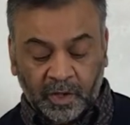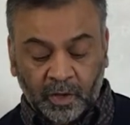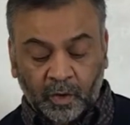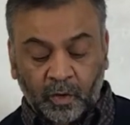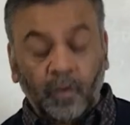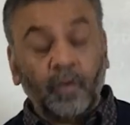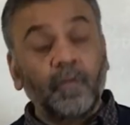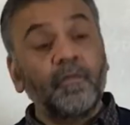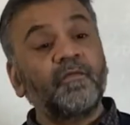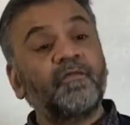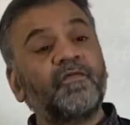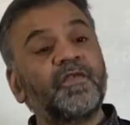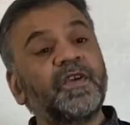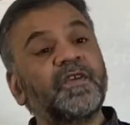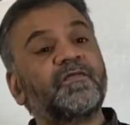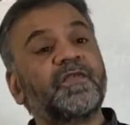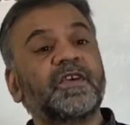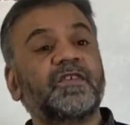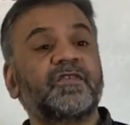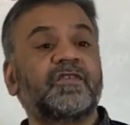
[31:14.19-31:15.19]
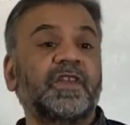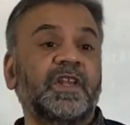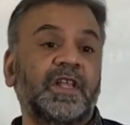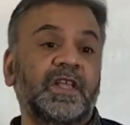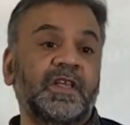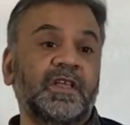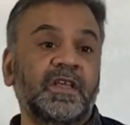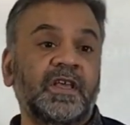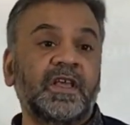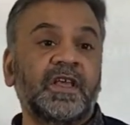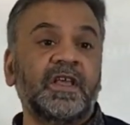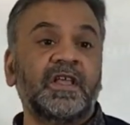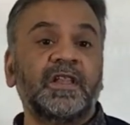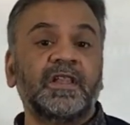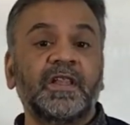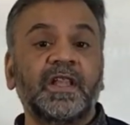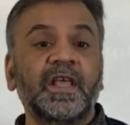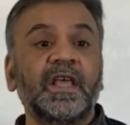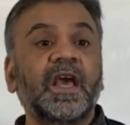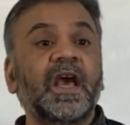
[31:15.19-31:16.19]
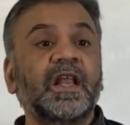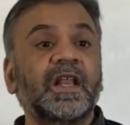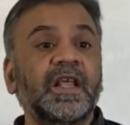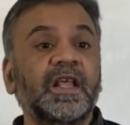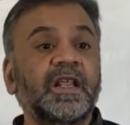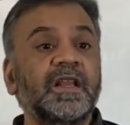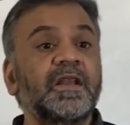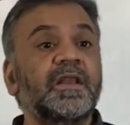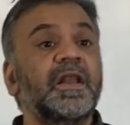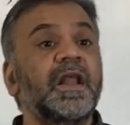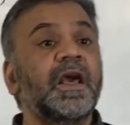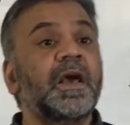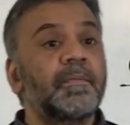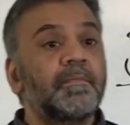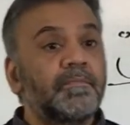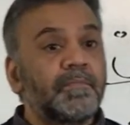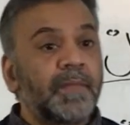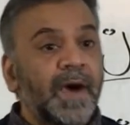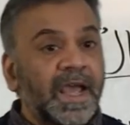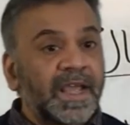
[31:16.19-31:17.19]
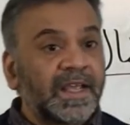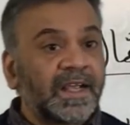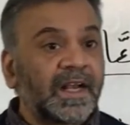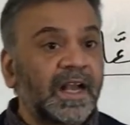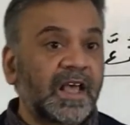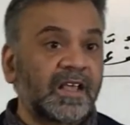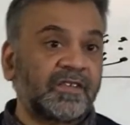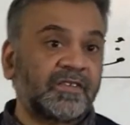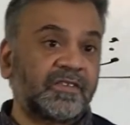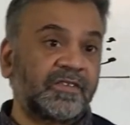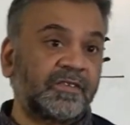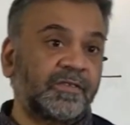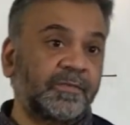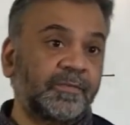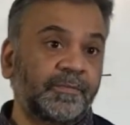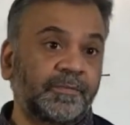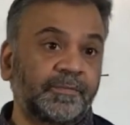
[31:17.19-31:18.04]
Hum fi fasli, they are in my class.